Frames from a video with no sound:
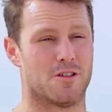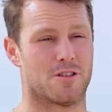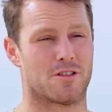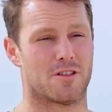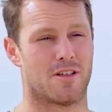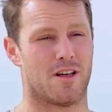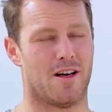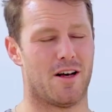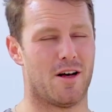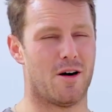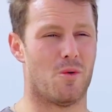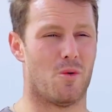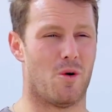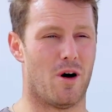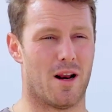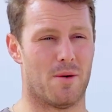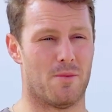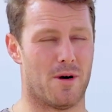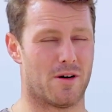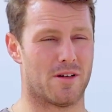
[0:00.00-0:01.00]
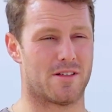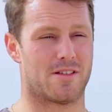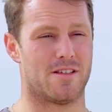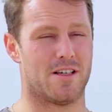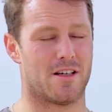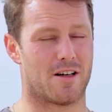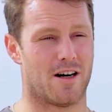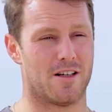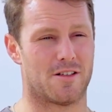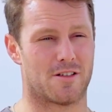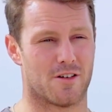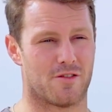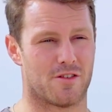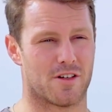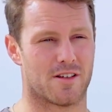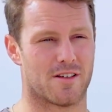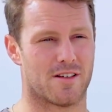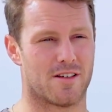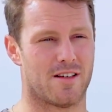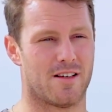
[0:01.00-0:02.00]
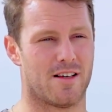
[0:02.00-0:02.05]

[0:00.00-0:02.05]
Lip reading: medical innovation, he was able to